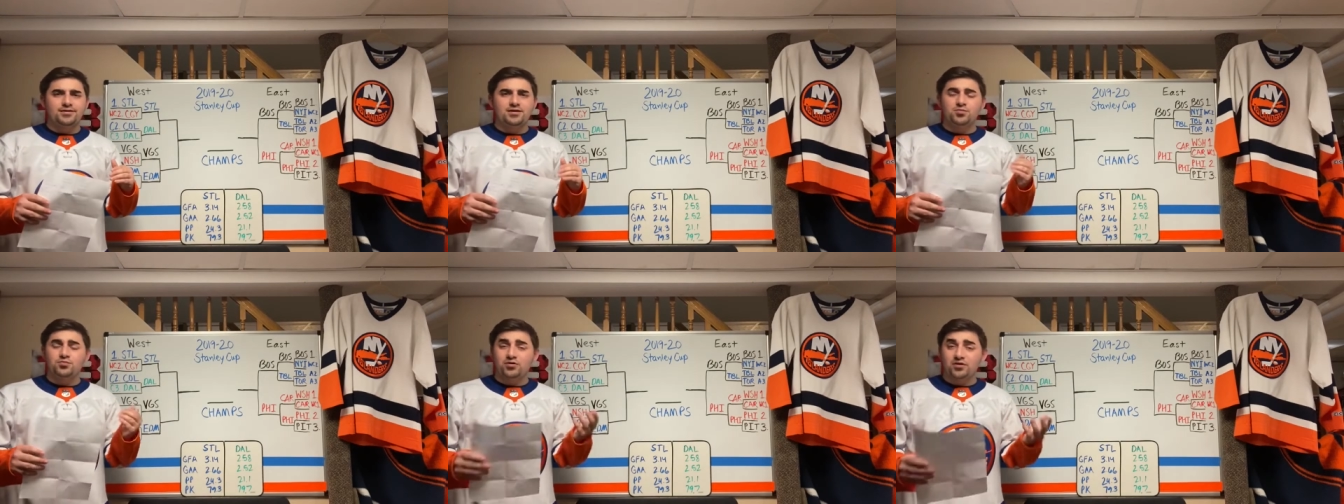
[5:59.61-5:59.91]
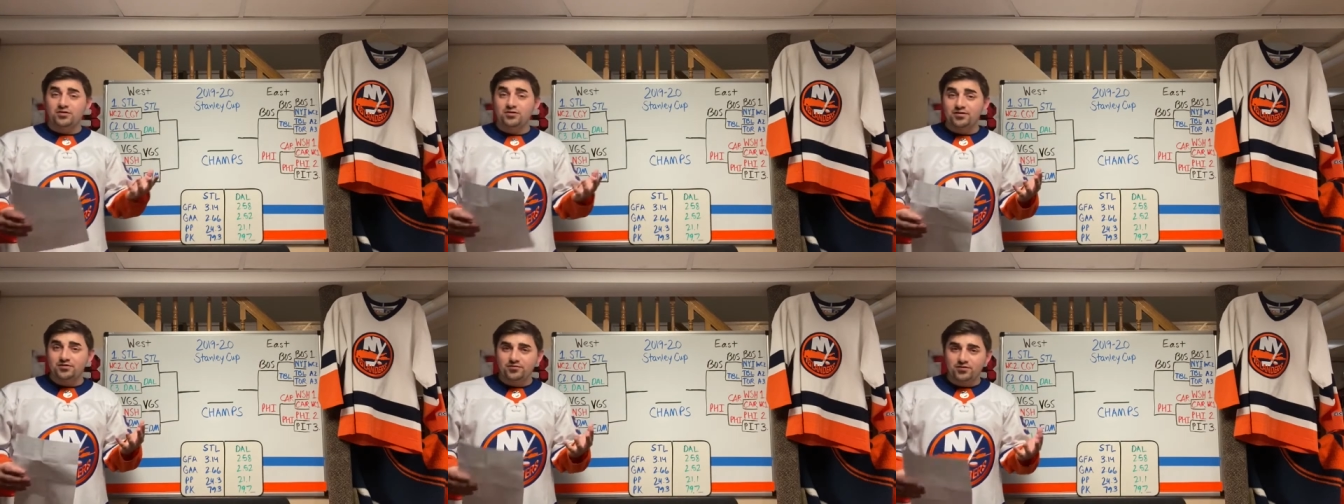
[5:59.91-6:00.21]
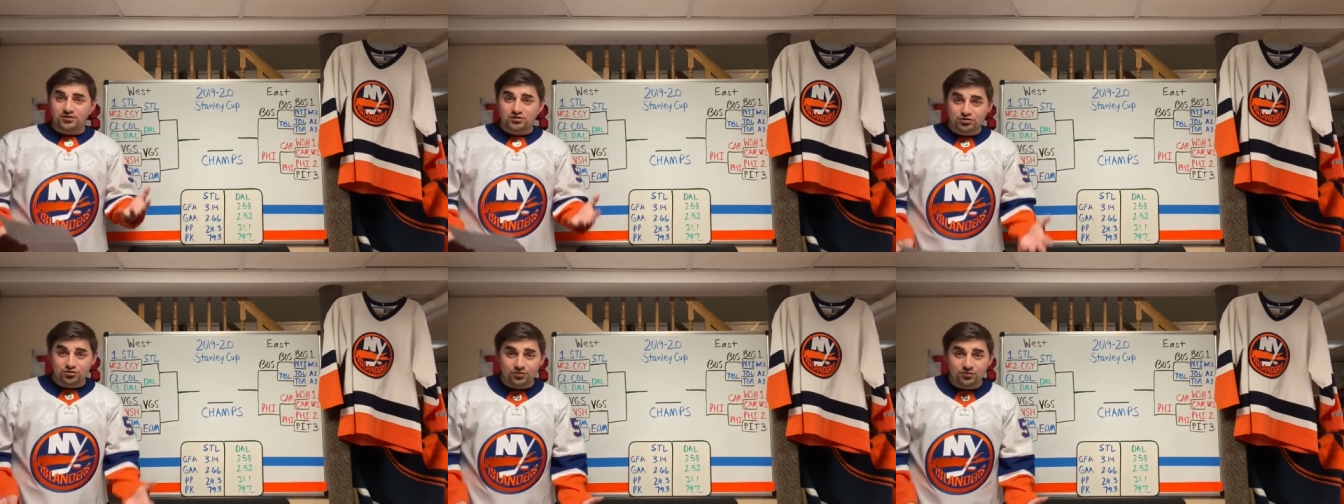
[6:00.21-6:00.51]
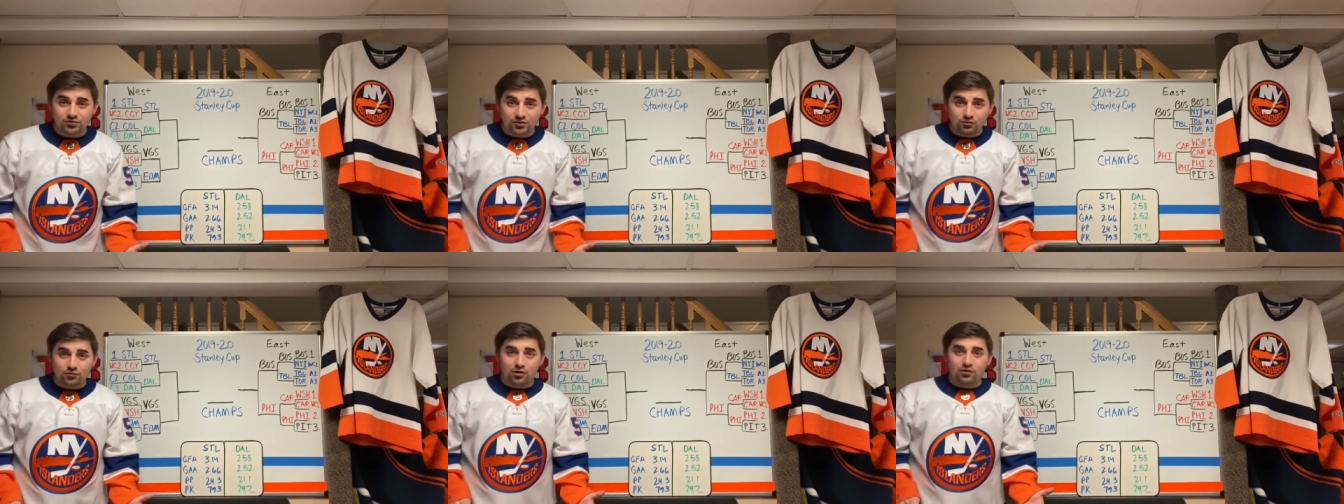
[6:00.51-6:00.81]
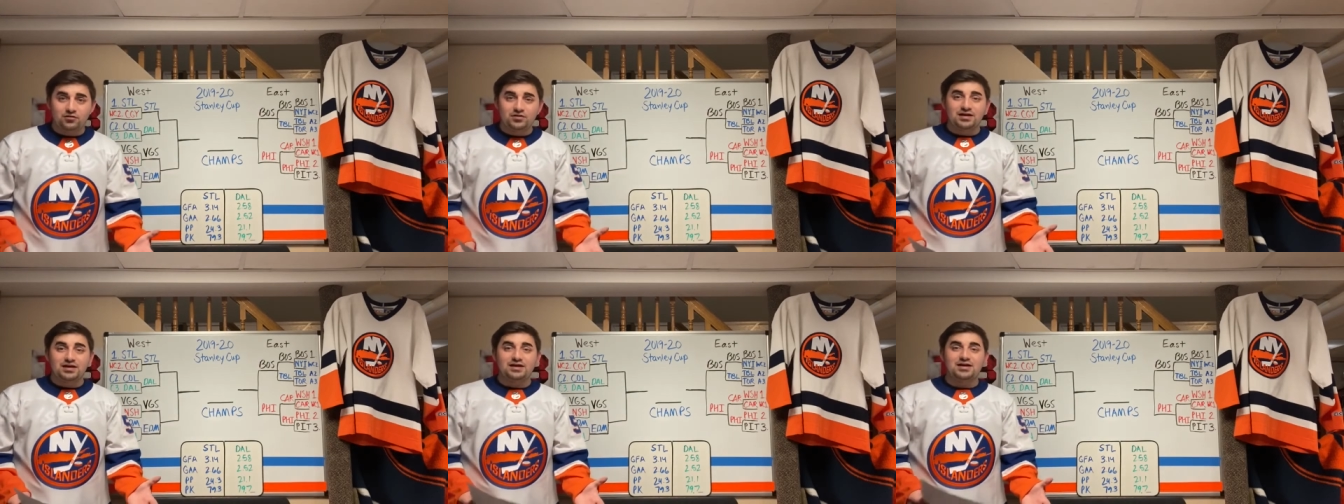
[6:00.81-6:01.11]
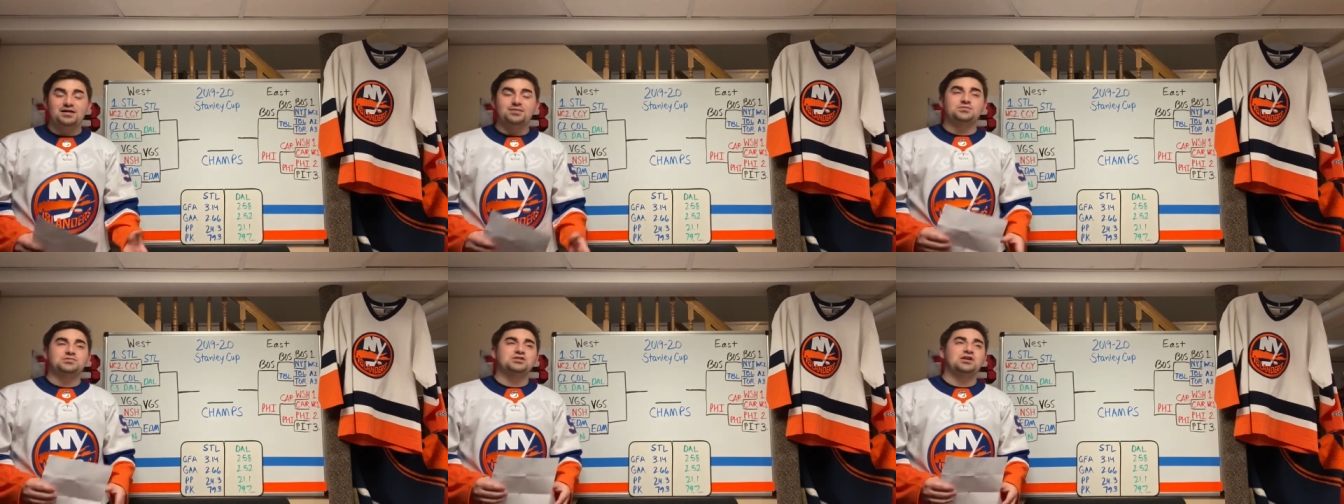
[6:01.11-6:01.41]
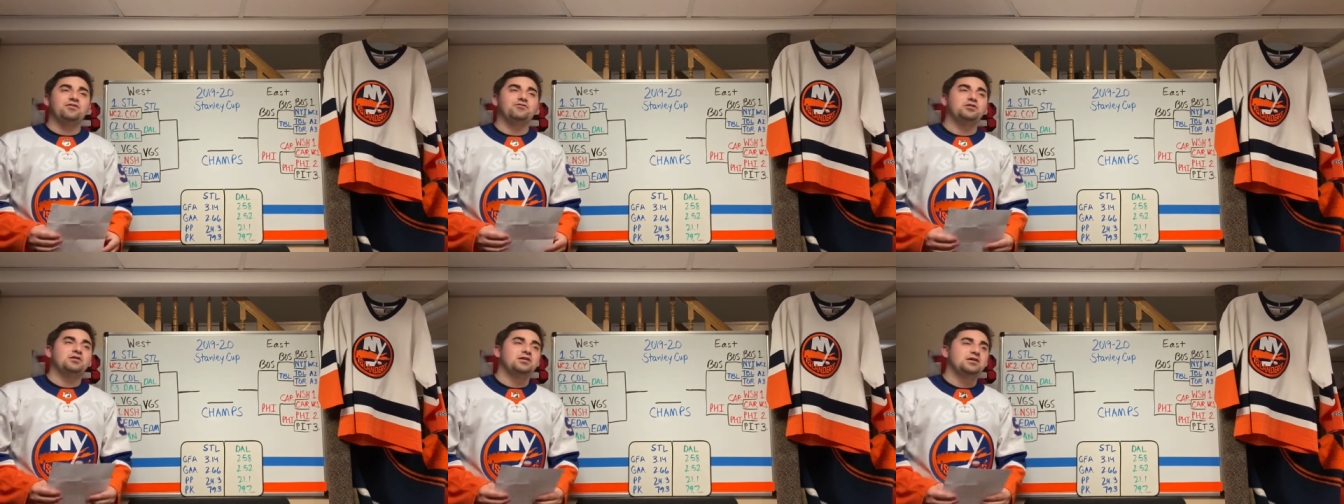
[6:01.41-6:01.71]
they played extremely well in that game
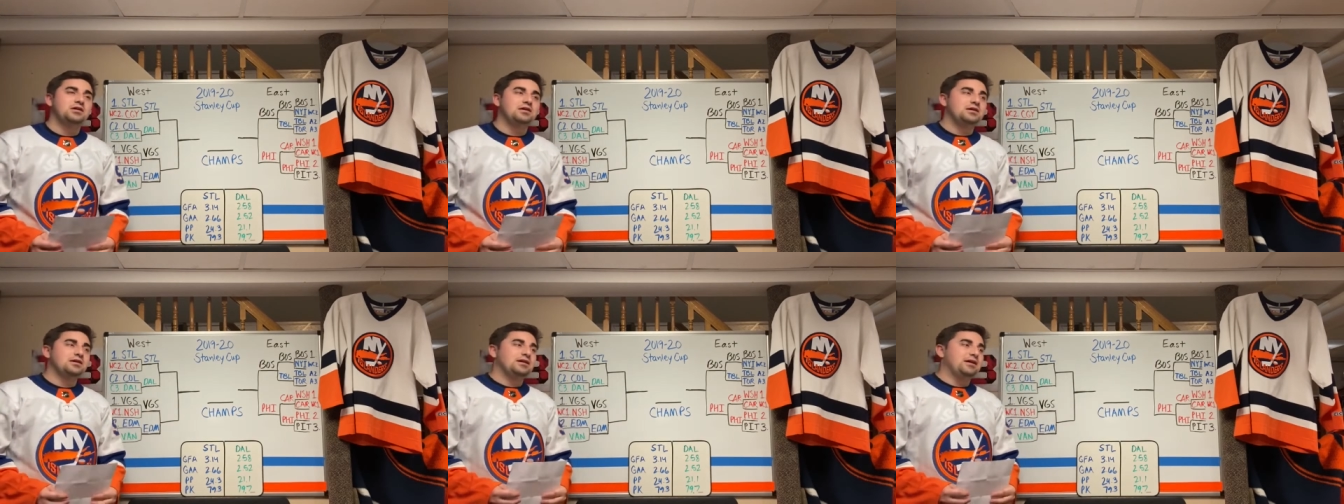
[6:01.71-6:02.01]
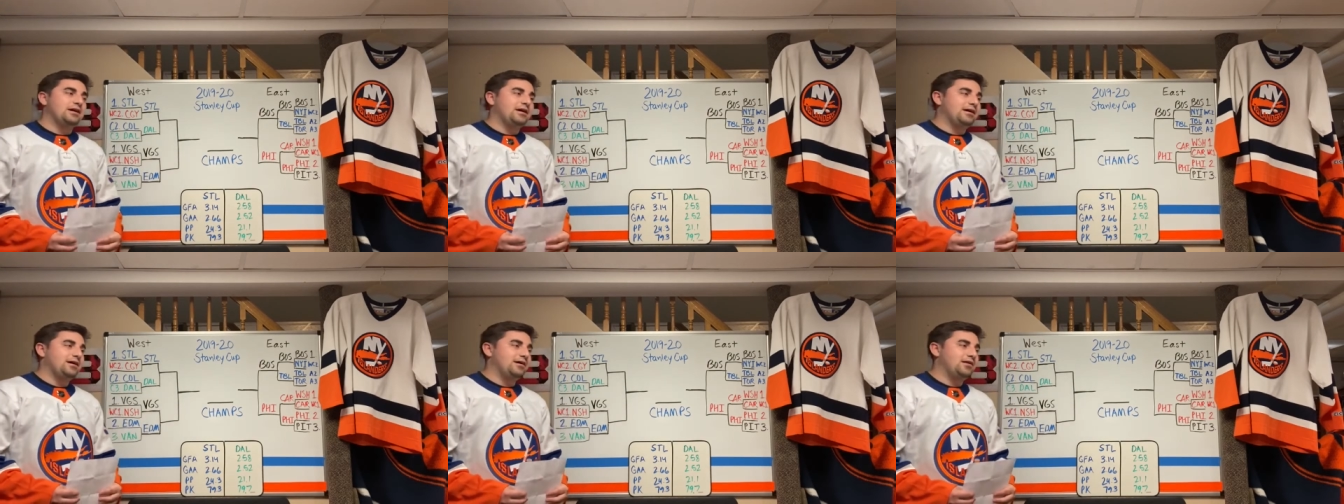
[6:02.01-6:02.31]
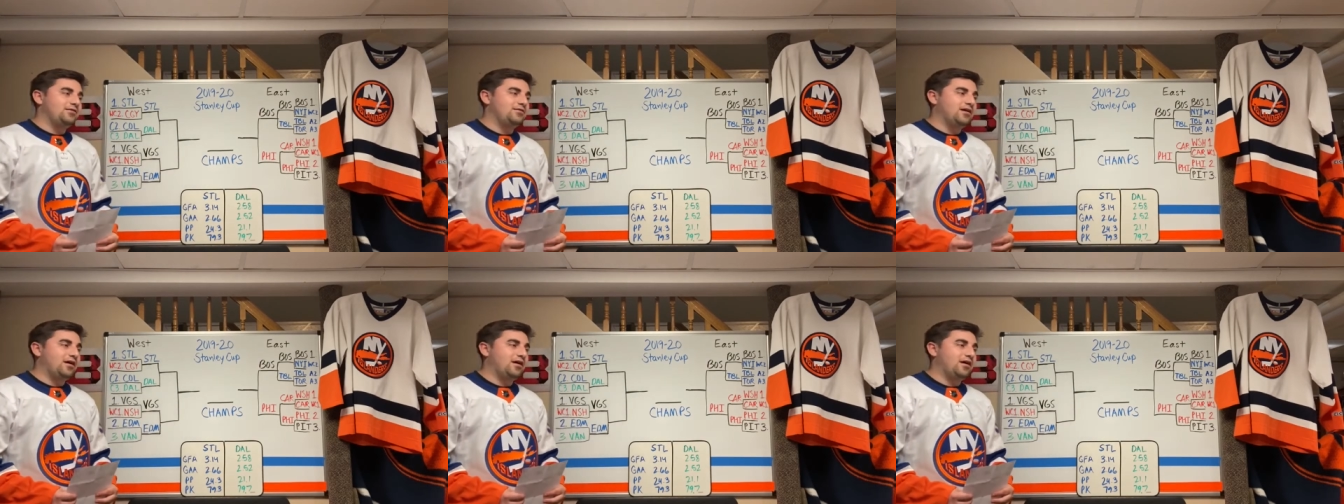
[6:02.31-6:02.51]
seven. Uh,